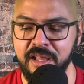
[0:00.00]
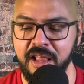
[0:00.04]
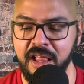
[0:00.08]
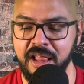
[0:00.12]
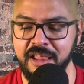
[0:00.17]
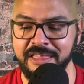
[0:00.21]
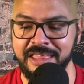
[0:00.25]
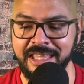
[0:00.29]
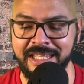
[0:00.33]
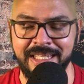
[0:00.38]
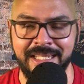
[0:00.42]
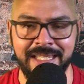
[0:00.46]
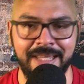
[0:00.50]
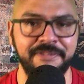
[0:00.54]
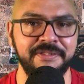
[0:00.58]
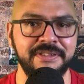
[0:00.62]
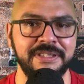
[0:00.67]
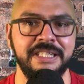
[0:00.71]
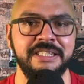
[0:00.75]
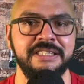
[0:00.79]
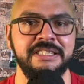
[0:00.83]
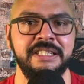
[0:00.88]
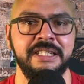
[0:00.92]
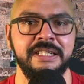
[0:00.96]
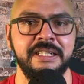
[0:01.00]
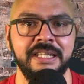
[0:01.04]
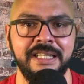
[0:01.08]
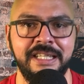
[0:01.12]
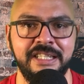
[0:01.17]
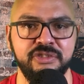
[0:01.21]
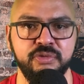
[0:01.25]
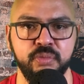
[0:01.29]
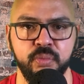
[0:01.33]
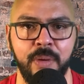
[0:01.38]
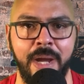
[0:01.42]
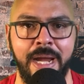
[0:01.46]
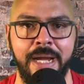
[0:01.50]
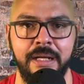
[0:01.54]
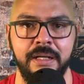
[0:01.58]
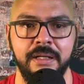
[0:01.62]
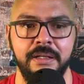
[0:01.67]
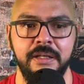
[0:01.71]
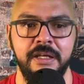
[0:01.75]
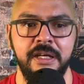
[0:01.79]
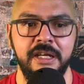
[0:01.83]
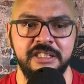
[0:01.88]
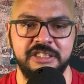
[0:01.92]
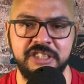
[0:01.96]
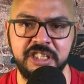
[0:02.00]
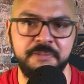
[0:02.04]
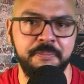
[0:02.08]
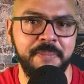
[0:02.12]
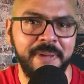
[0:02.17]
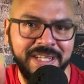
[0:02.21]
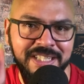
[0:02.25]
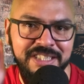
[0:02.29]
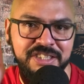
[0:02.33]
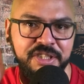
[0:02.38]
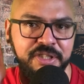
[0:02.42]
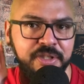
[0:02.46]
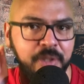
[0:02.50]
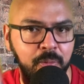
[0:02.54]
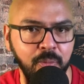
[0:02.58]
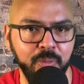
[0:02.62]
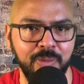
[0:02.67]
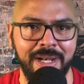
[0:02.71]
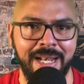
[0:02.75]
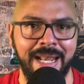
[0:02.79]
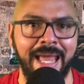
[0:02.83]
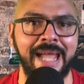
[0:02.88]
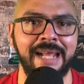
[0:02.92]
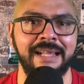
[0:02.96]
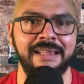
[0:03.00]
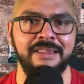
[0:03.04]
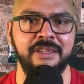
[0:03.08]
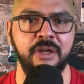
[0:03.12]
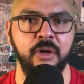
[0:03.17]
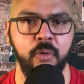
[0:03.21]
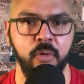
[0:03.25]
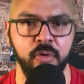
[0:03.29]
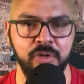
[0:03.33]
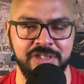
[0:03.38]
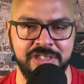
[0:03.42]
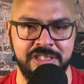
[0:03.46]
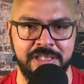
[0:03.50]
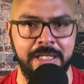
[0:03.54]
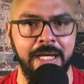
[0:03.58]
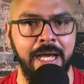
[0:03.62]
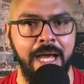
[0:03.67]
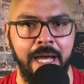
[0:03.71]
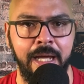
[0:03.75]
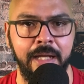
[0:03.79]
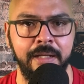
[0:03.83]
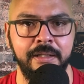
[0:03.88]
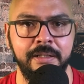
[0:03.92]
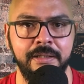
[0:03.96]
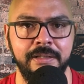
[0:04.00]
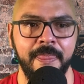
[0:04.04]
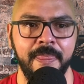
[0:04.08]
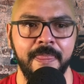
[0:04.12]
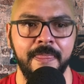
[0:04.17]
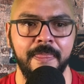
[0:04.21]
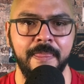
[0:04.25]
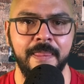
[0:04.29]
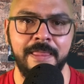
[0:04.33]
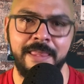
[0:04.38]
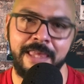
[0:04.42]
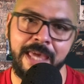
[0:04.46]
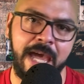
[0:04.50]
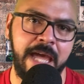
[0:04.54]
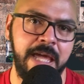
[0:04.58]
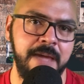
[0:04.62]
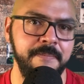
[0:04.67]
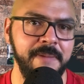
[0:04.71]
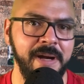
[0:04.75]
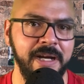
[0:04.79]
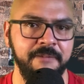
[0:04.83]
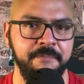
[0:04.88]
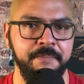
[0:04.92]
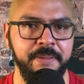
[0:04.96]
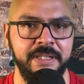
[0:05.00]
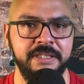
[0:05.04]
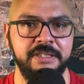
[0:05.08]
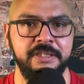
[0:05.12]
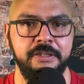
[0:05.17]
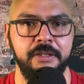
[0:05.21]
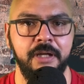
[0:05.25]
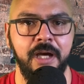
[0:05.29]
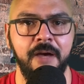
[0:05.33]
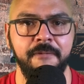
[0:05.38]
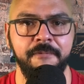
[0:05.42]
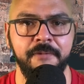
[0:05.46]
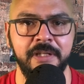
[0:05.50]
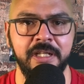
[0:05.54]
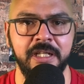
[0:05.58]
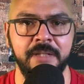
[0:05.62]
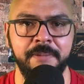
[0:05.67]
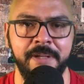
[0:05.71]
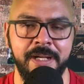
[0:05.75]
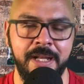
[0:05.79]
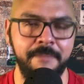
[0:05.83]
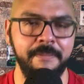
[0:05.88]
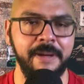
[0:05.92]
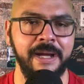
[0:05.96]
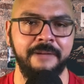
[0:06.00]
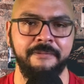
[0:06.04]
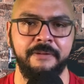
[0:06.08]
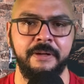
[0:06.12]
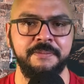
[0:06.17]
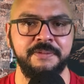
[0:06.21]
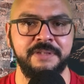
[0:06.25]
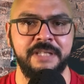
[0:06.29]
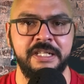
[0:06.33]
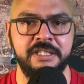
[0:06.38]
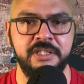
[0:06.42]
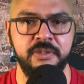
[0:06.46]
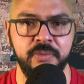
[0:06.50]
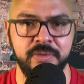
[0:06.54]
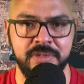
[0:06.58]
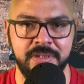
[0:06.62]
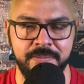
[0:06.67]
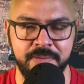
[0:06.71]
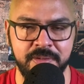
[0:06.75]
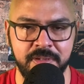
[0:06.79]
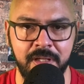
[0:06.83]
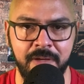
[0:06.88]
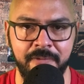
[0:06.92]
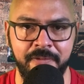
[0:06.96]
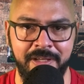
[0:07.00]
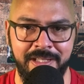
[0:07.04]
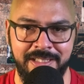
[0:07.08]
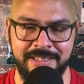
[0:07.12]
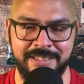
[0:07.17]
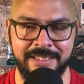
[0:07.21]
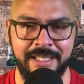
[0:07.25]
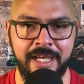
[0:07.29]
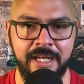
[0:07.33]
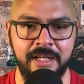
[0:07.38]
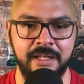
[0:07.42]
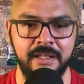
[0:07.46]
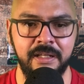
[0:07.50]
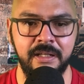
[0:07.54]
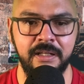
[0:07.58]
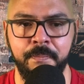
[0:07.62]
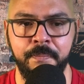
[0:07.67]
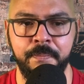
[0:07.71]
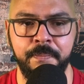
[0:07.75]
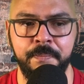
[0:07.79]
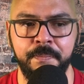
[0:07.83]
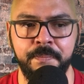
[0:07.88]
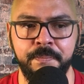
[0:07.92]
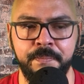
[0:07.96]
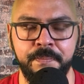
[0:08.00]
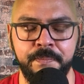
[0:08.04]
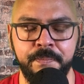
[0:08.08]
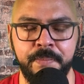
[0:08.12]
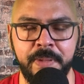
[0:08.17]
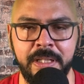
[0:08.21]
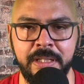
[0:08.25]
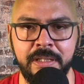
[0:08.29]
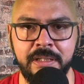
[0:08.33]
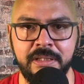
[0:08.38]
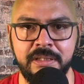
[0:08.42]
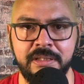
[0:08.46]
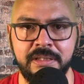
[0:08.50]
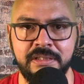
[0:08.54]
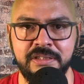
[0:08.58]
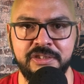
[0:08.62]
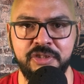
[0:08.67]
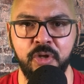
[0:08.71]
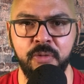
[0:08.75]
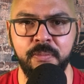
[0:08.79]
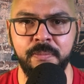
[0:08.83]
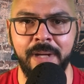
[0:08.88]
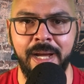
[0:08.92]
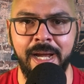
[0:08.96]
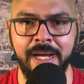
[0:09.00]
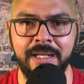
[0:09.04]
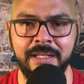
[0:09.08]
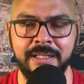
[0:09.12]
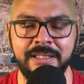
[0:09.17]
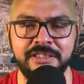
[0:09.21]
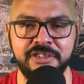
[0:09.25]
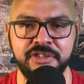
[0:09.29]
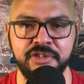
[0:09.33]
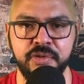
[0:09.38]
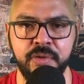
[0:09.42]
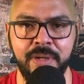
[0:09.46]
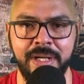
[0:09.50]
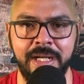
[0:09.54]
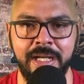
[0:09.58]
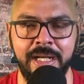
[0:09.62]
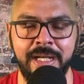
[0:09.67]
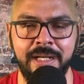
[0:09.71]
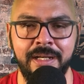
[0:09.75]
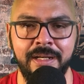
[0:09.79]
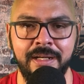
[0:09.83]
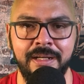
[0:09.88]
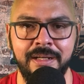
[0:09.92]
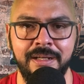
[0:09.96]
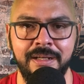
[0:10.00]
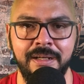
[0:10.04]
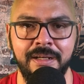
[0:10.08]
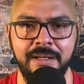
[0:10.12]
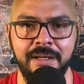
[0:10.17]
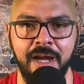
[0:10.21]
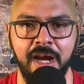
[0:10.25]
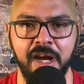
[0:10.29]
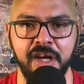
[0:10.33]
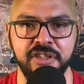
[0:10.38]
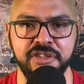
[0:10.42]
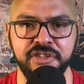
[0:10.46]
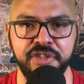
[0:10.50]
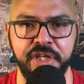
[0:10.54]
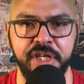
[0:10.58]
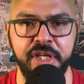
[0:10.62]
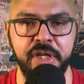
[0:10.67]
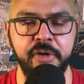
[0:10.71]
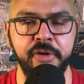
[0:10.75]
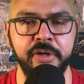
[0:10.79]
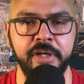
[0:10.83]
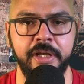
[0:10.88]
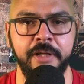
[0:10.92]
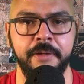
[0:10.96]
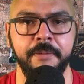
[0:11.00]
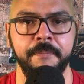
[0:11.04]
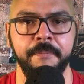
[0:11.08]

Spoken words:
the left's agenda is right. Just because you don't like the orange guy. Yeah, he might have pissed you off a little bit. He might have upset you with some stuff he said. But Joe Biden is threatening our security,